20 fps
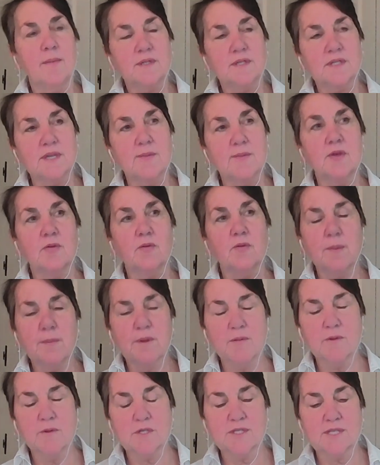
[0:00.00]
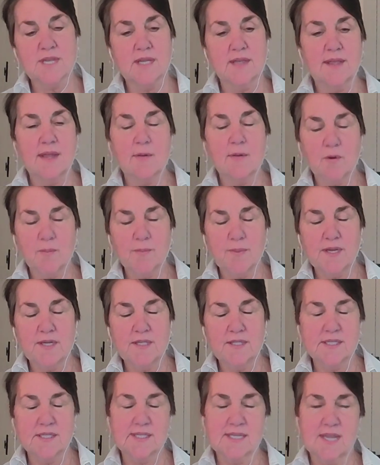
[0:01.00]
some of the women were saying they were
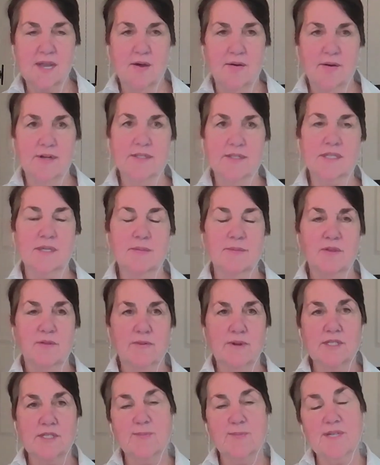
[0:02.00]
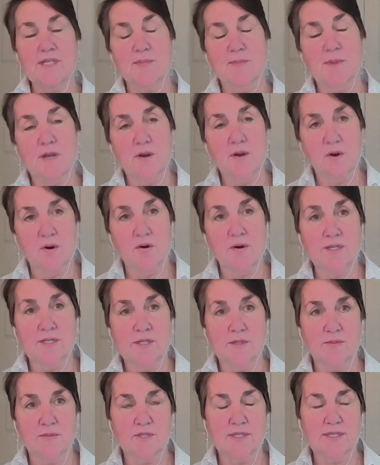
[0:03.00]
being discounted. Some of the race-based
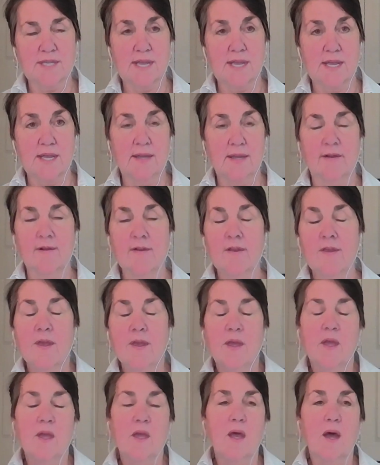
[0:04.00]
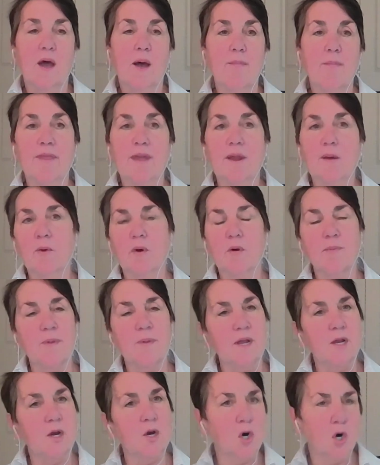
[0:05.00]
minorities were saying they weren't
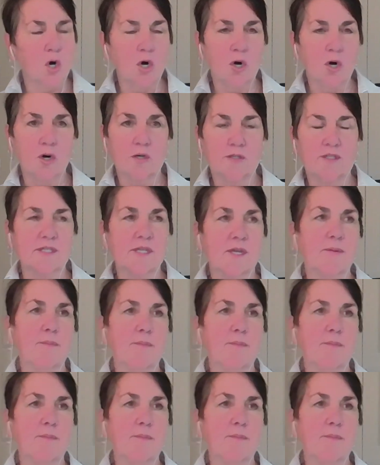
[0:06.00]
being heard.